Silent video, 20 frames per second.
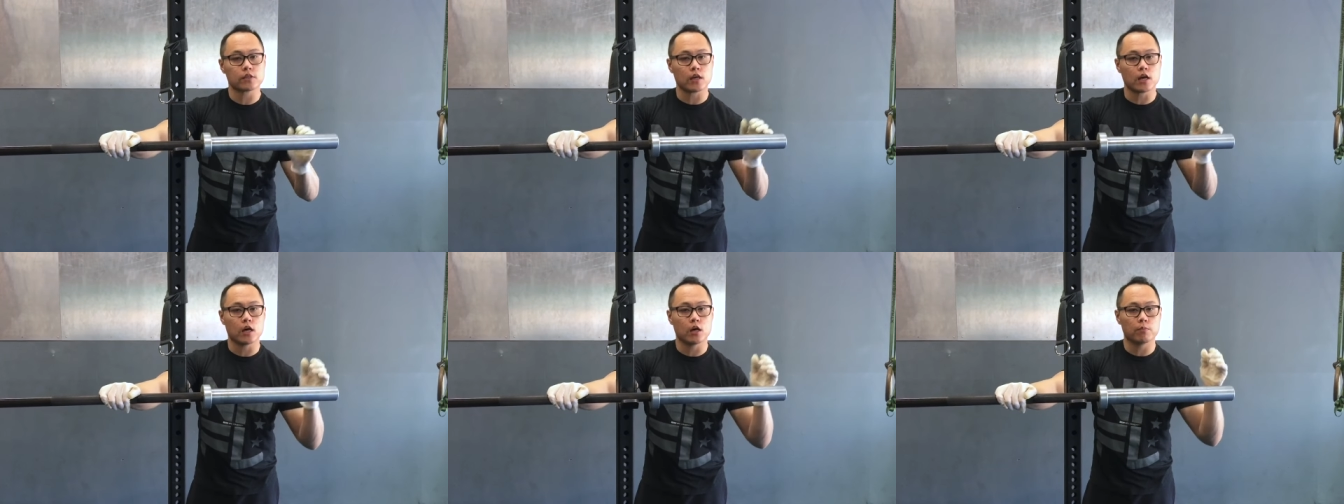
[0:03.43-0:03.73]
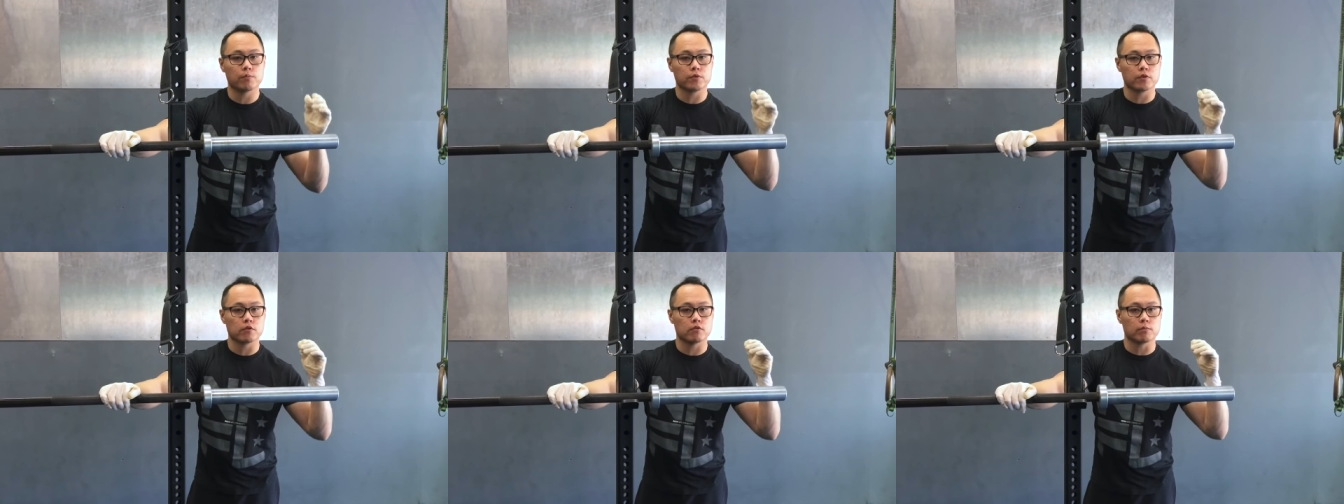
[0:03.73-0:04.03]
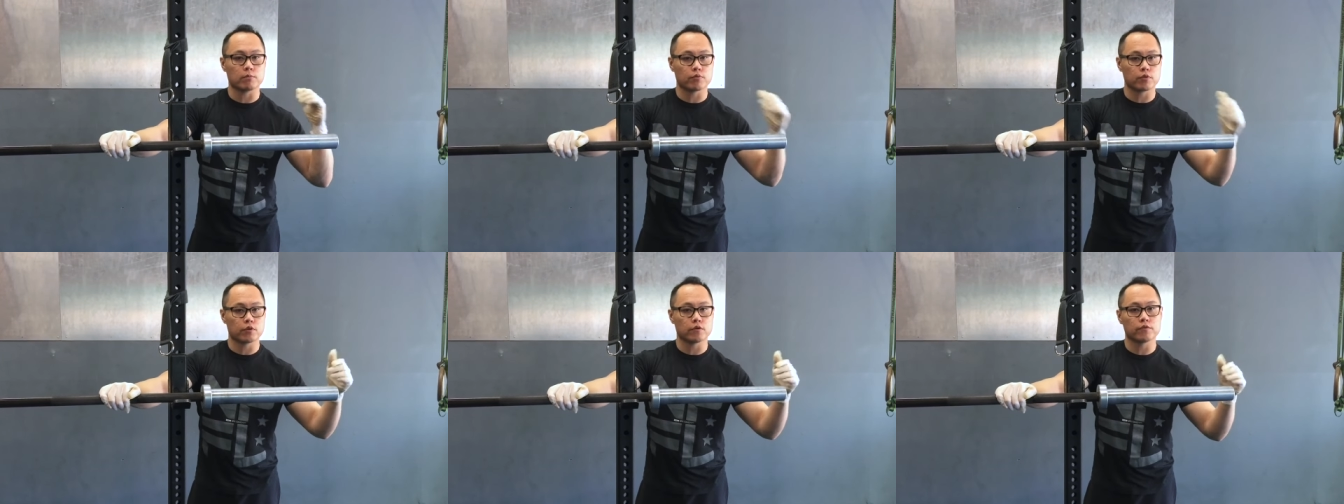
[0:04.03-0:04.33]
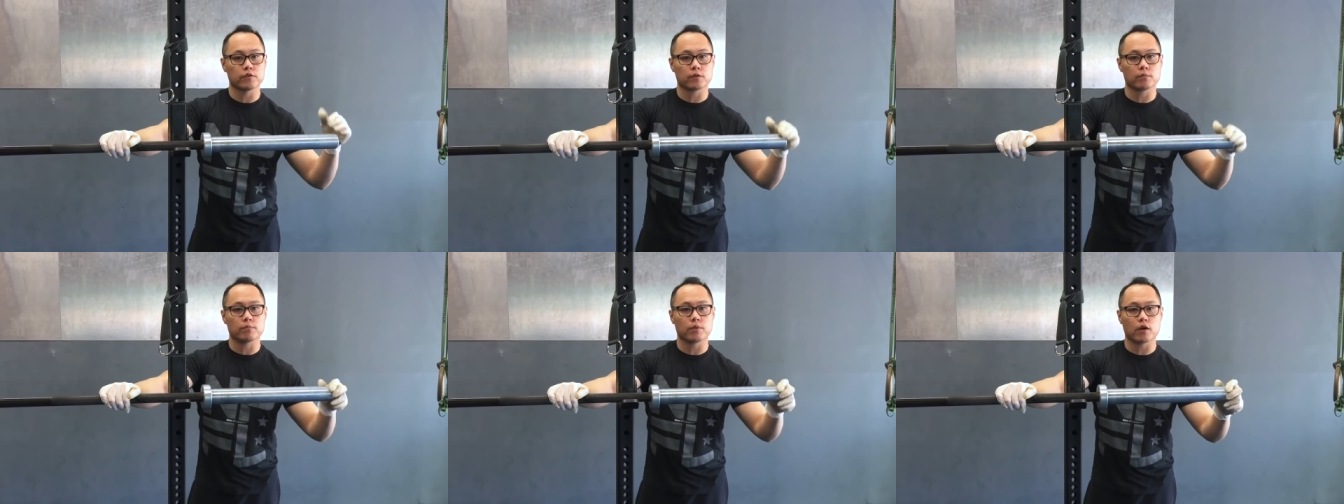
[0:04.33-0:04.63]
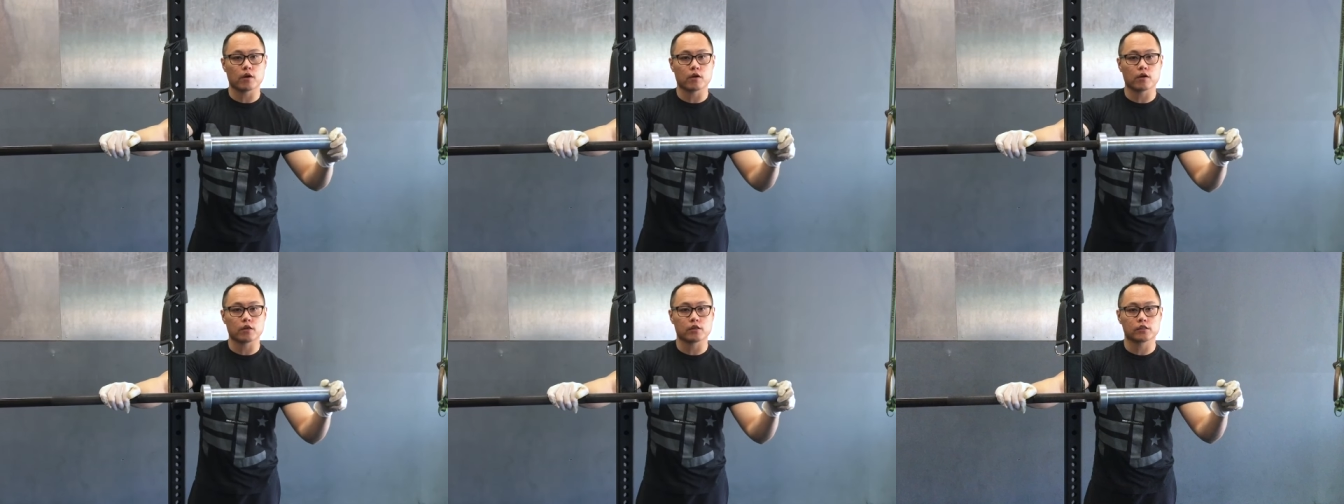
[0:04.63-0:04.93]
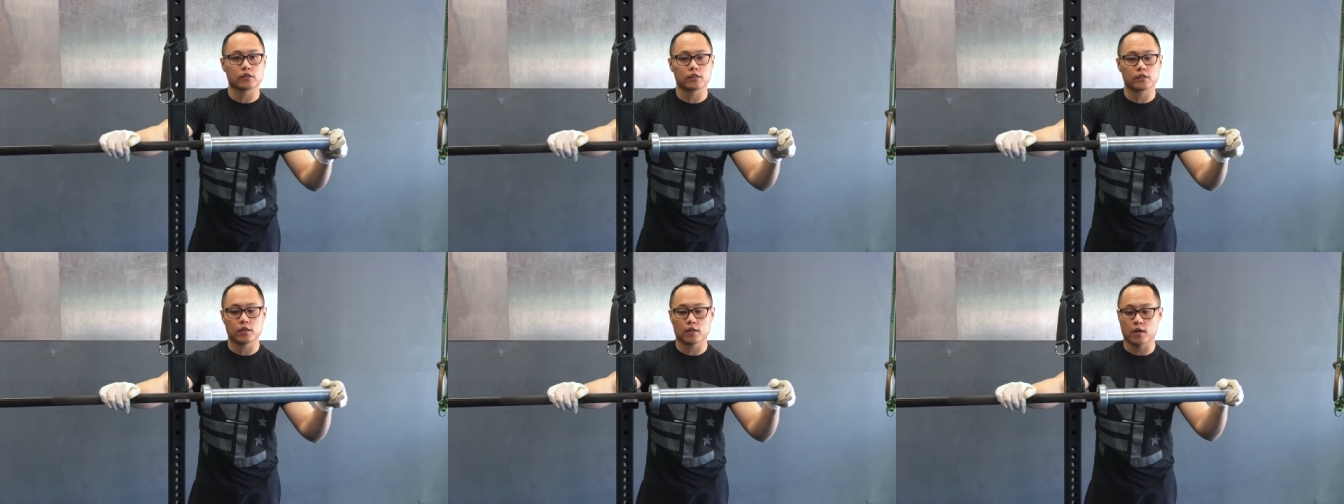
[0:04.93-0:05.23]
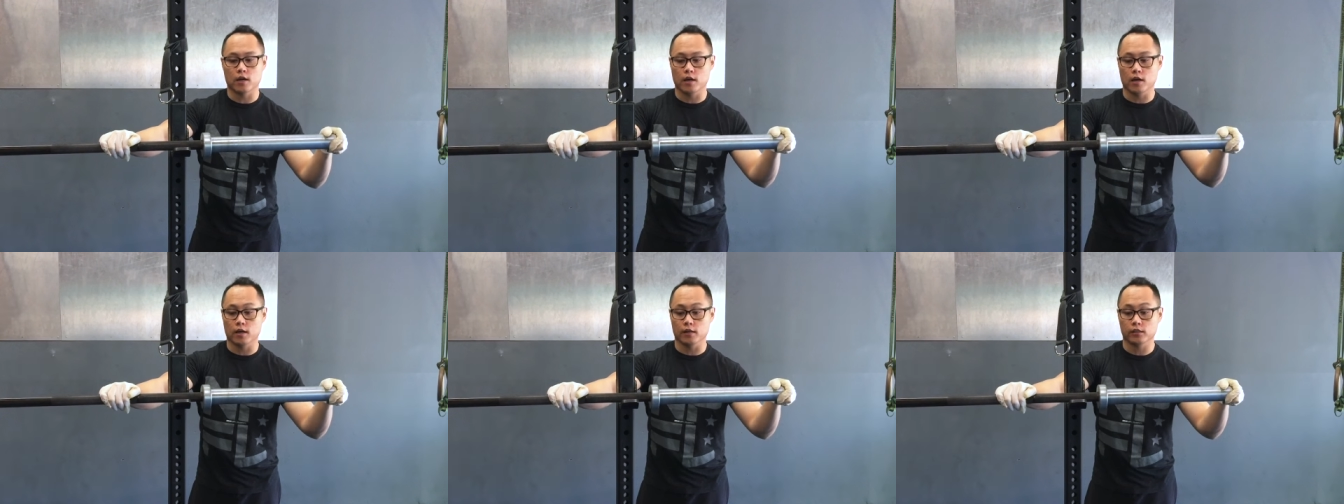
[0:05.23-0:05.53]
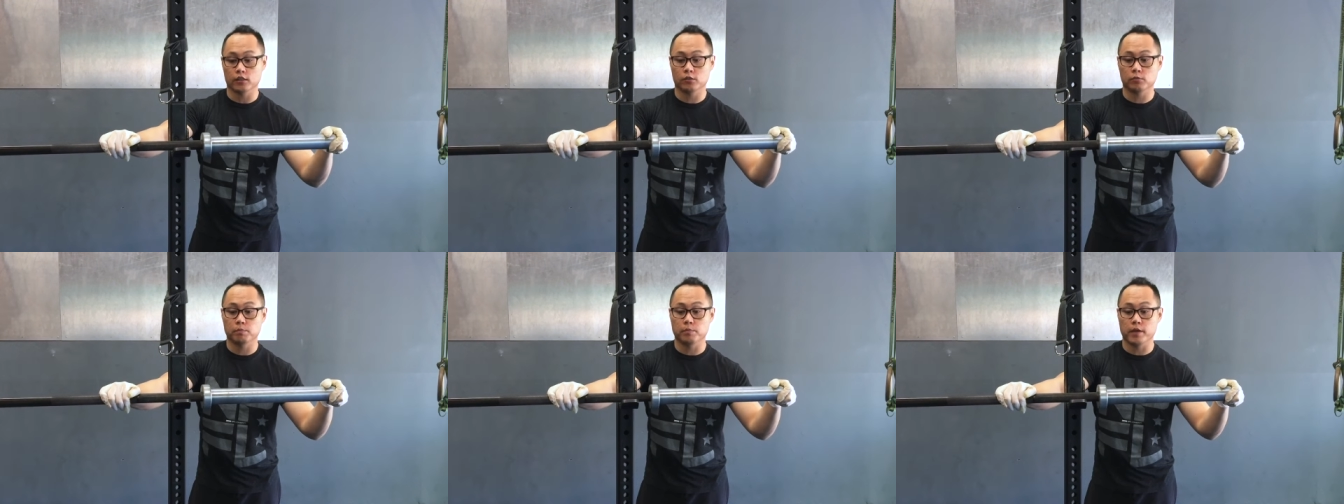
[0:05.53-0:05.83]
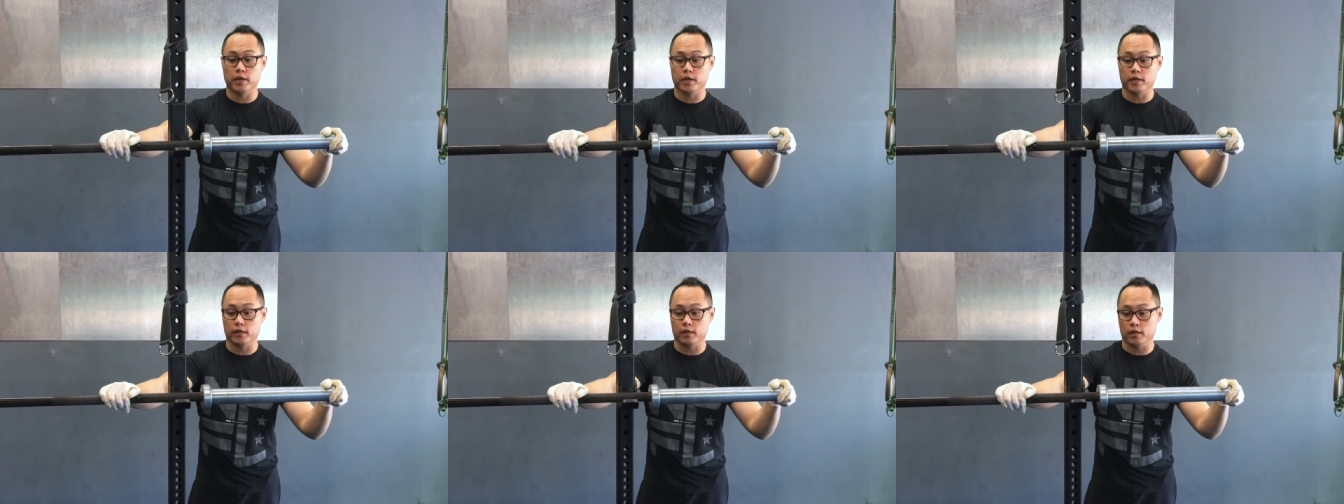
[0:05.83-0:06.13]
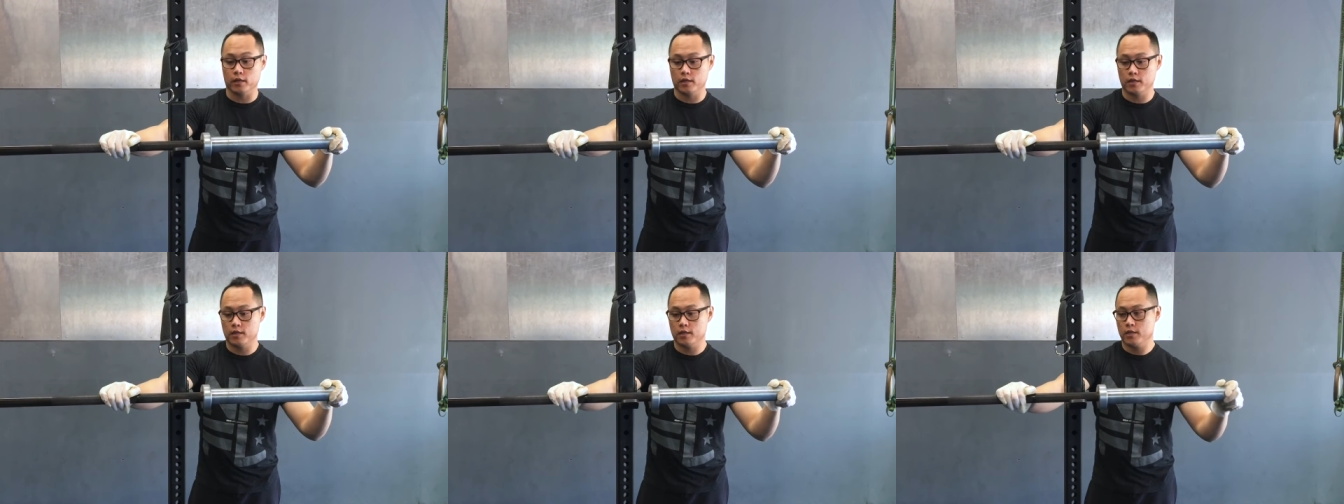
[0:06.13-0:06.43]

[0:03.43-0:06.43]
to help you improve your bar's uh, spin.